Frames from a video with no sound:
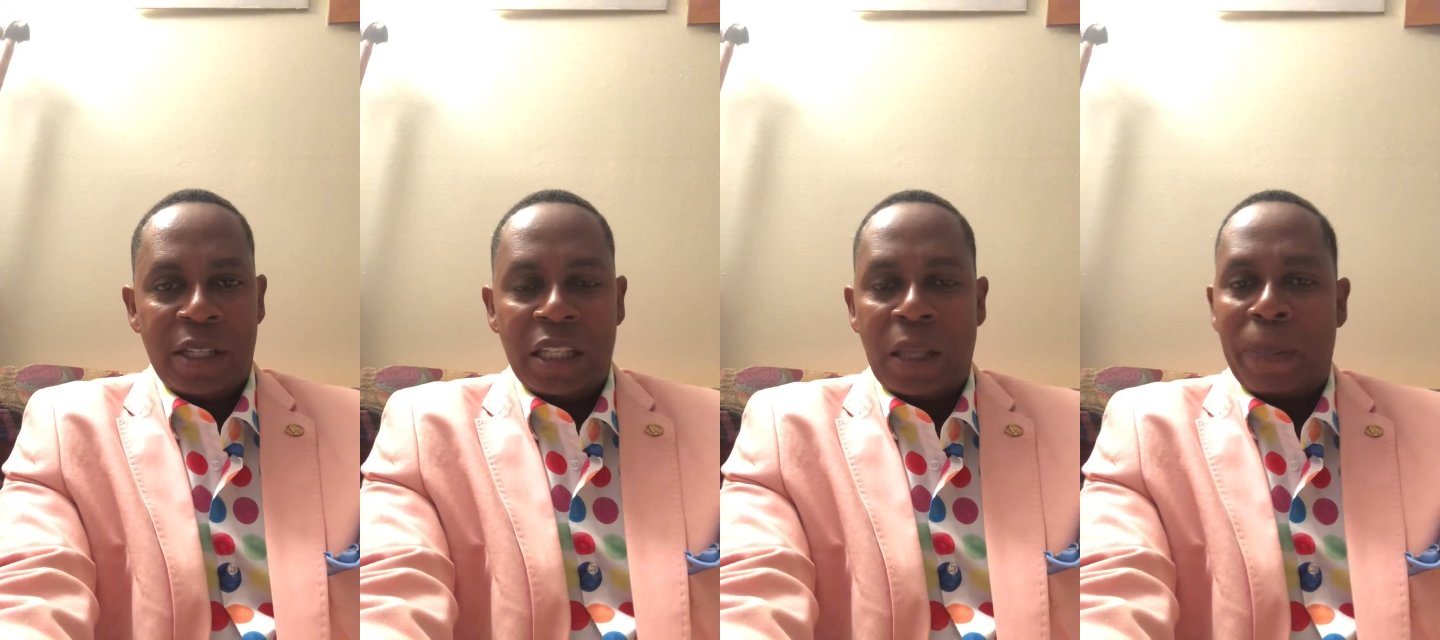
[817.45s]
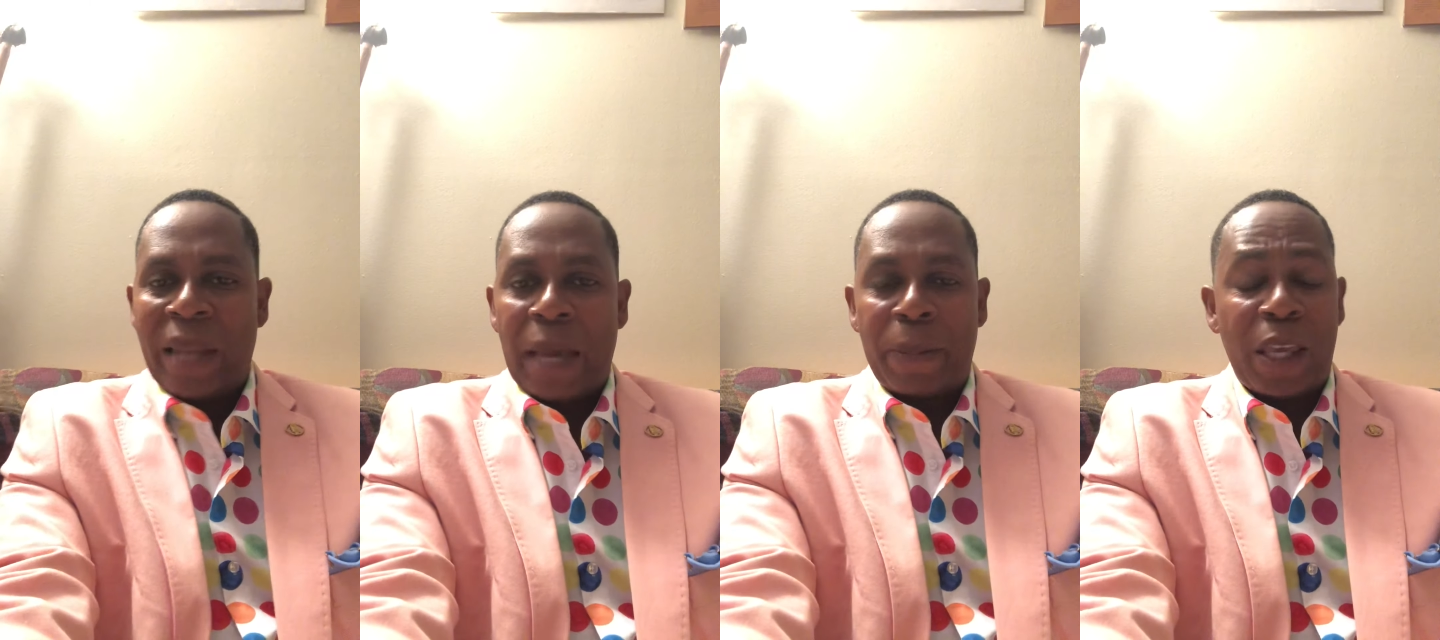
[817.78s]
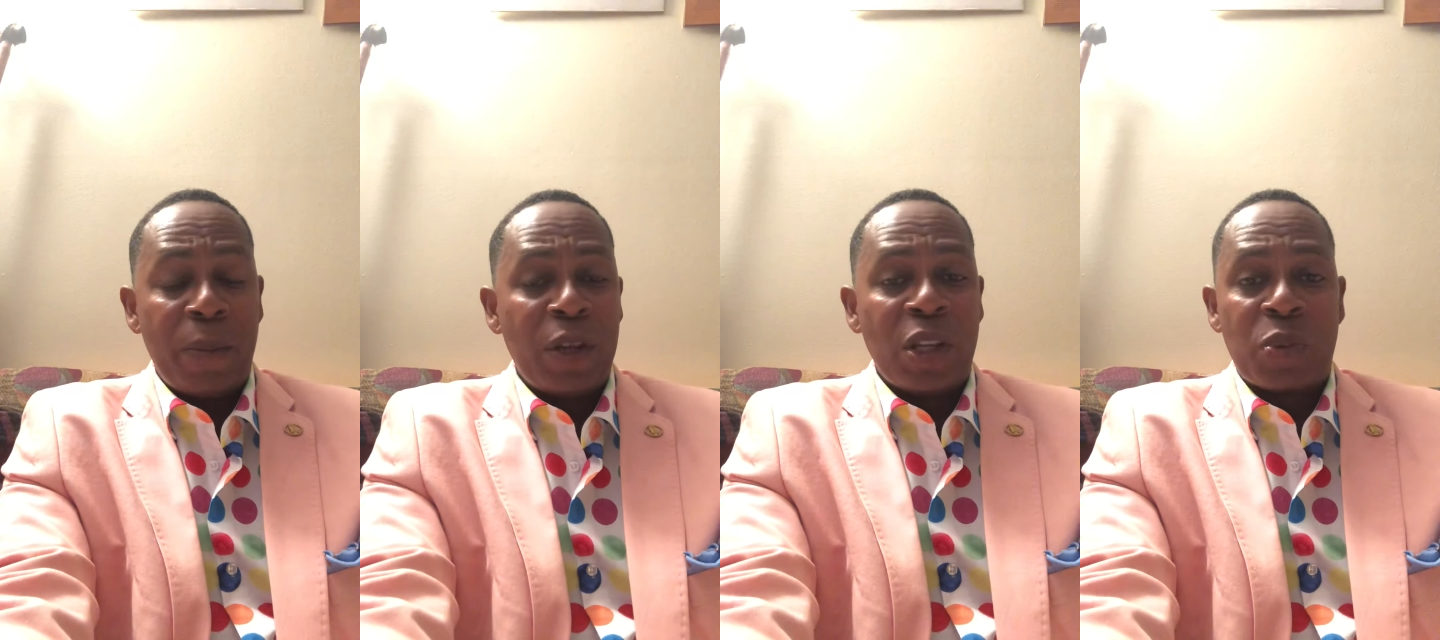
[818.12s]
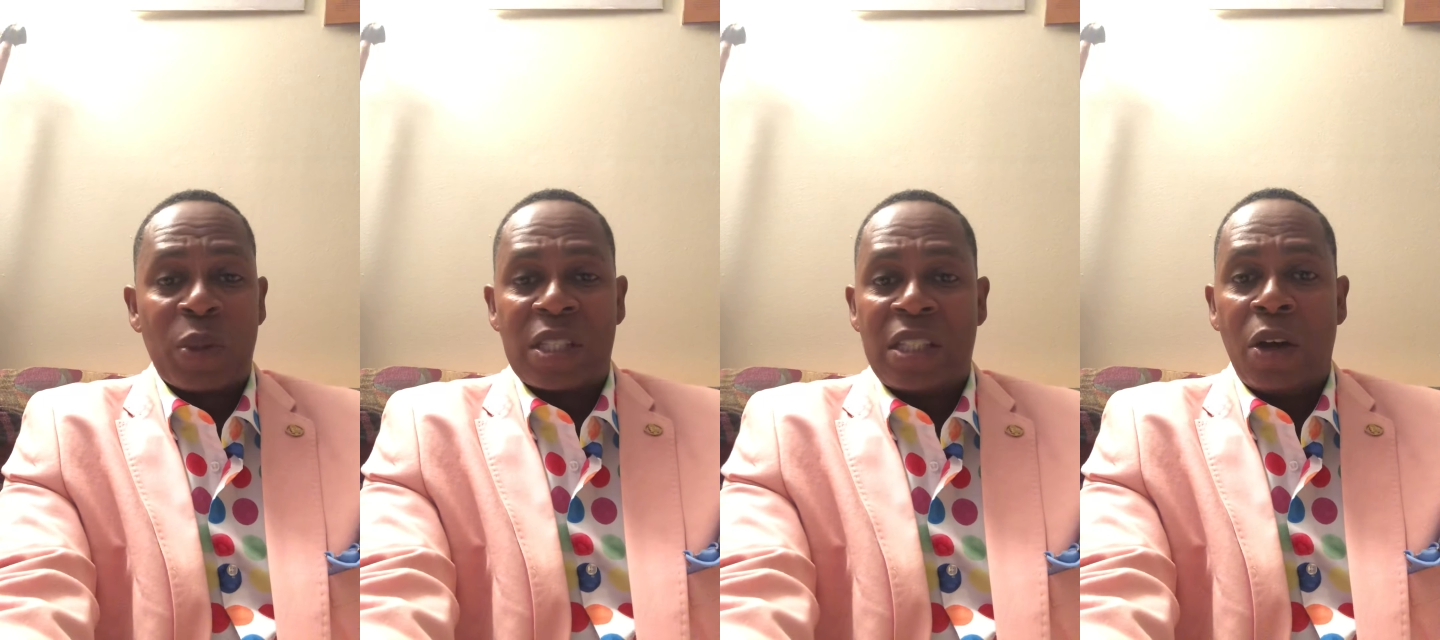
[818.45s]
And the black
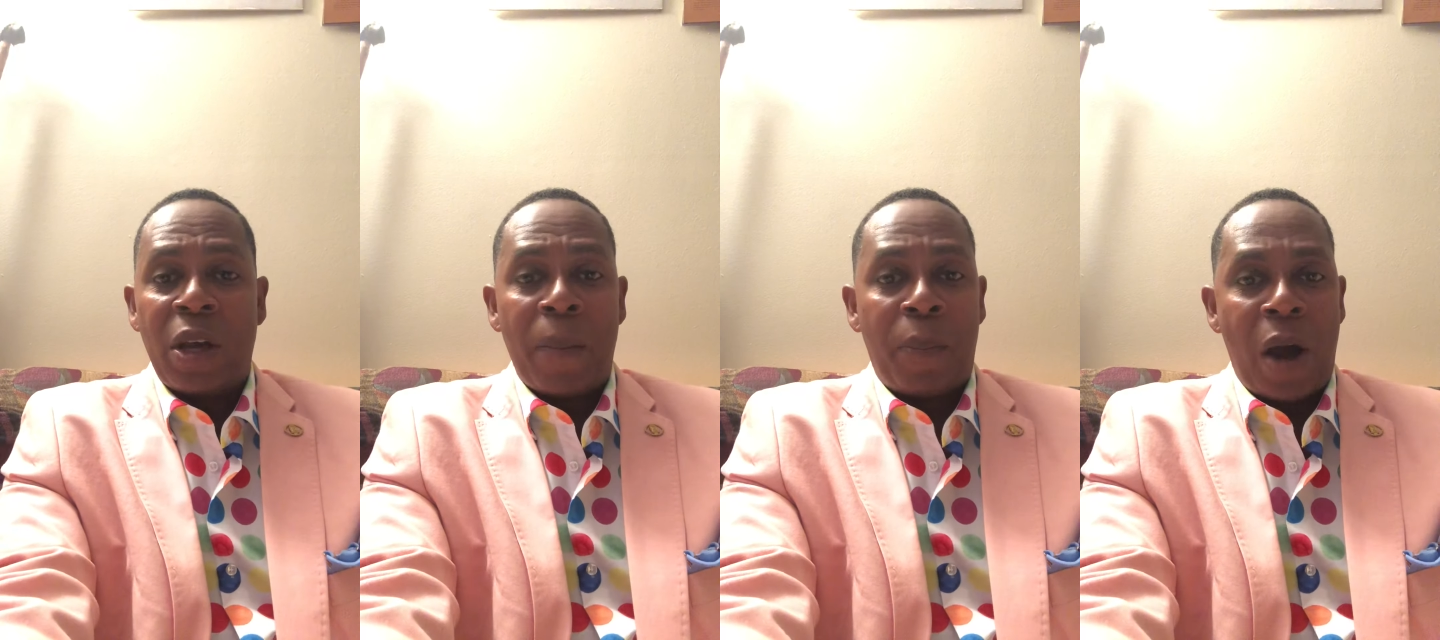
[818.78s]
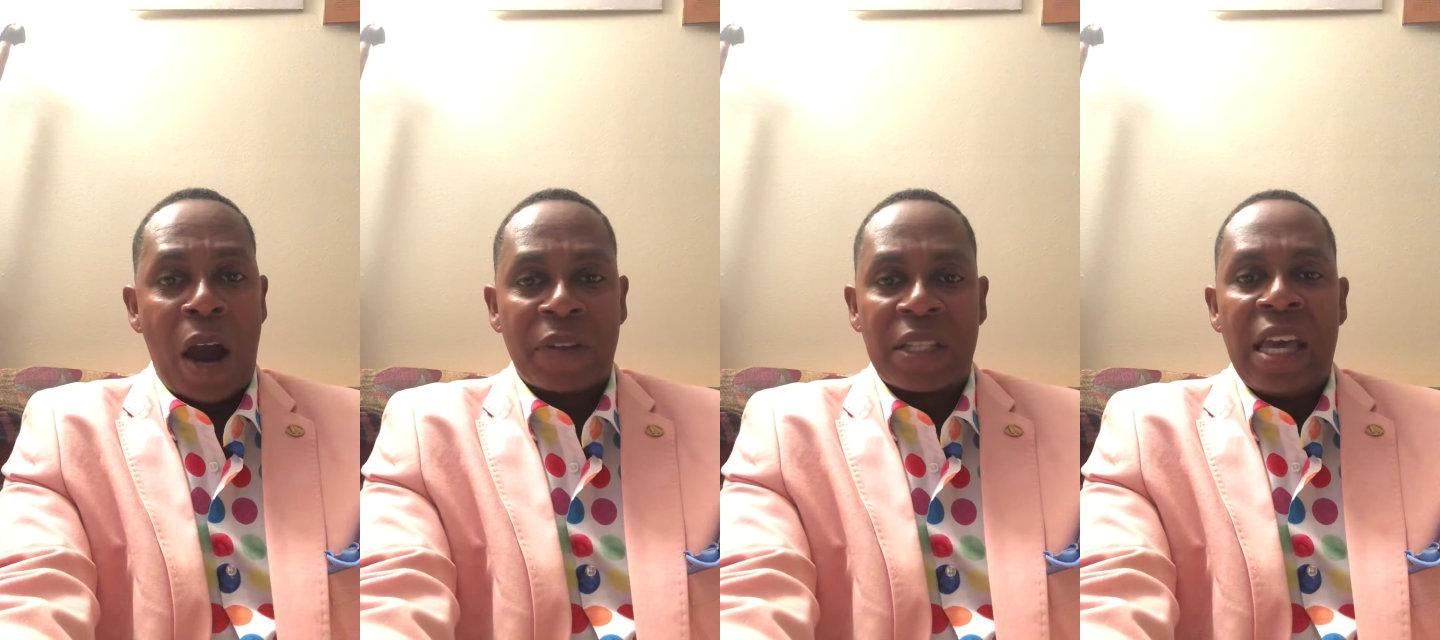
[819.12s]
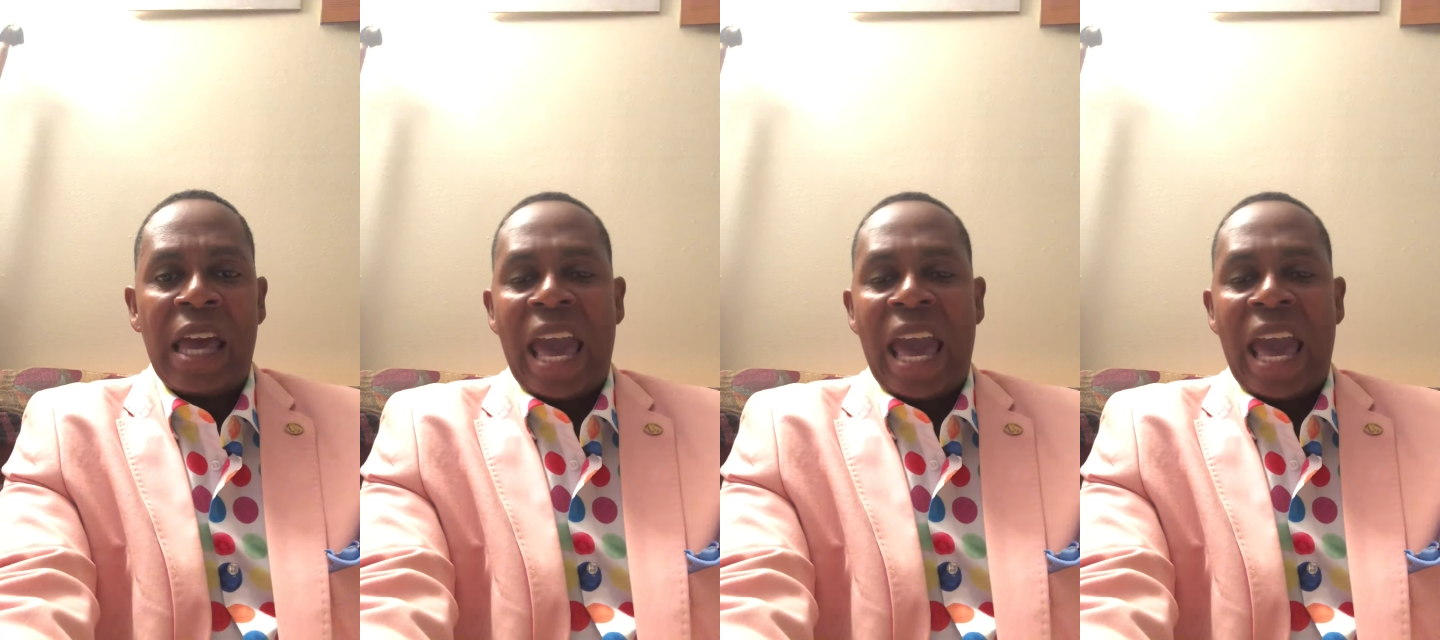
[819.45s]
community was still impoverished,